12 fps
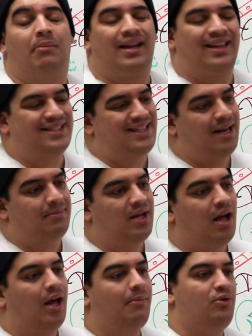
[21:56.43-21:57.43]
but at the same
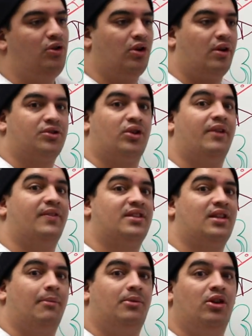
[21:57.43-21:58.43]
time you could also give a
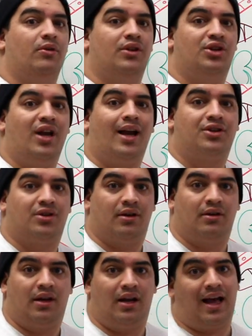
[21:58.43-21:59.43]
sub Q
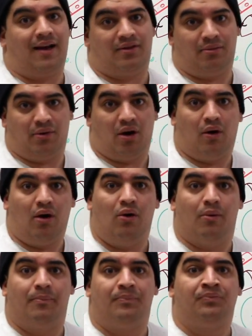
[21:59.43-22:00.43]
injection and have them go
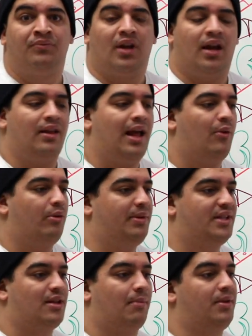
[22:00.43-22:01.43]
home. And that would
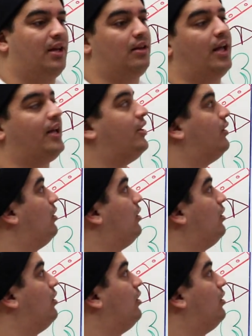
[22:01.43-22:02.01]
be something like